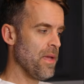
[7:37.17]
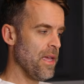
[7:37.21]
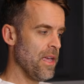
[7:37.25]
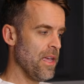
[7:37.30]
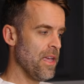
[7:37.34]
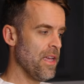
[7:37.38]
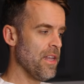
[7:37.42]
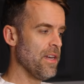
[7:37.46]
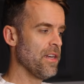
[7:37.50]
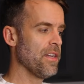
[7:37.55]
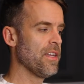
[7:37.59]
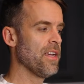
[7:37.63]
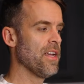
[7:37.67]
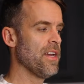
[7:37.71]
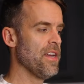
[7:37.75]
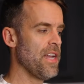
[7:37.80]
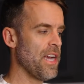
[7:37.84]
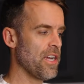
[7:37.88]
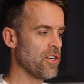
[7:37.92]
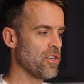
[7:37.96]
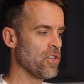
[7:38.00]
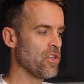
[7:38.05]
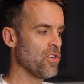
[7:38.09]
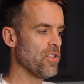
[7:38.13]
pin
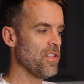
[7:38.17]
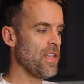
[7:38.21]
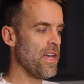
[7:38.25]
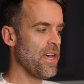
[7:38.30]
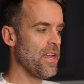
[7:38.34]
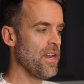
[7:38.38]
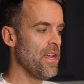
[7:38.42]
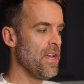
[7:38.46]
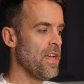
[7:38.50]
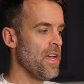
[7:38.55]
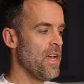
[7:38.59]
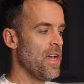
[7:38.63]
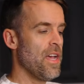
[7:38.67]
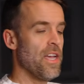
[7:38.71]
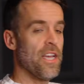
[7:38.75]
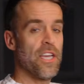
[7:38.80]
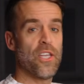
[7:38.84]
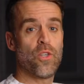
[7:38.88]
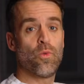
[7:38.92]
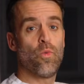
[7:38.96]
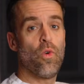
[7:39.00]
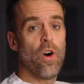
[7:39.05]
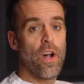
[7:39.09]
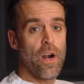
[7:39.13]
connector that
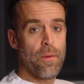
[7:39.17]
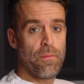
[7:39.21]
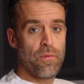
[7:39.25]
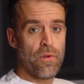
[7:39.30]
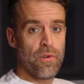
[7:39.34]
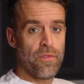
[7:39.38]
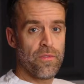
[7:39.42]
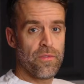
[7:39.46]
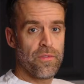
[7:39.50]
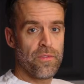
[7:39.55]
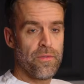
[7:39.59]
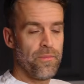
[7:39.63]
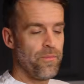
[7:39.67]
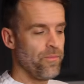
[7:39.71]
is waterproof.